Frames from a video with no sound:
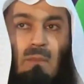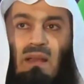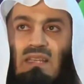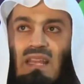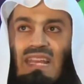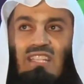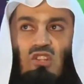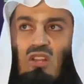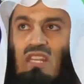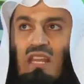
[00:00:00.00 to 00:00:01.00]
But it's
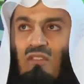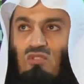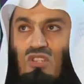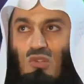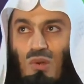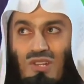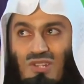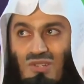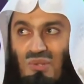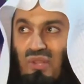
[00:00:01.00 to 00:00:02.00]
not enough just to
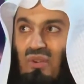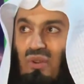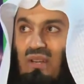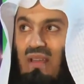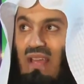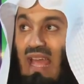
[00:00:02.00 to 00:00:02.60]
listen to the good.